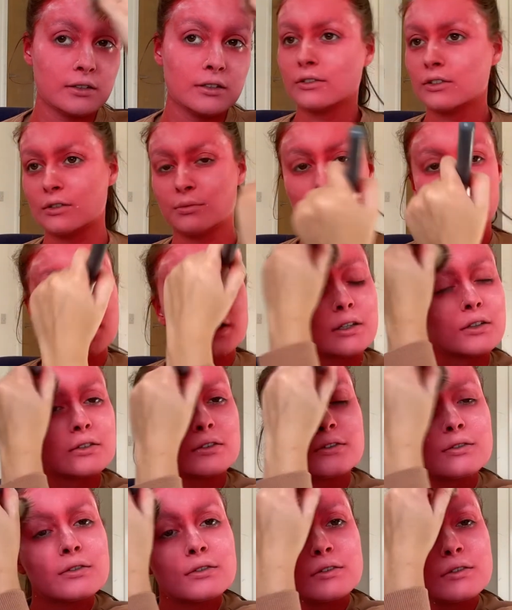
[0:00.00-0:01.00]
just
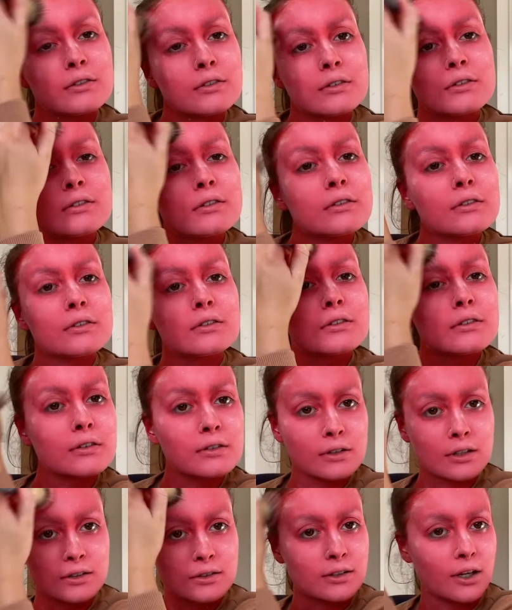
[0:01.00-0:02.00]
because
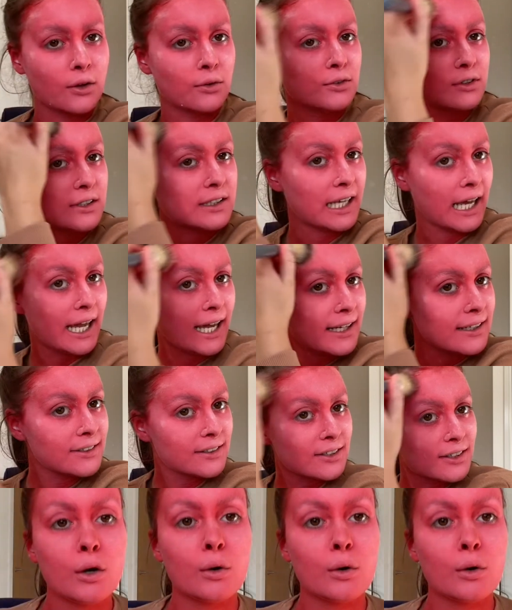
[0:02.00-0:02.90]
it's now set.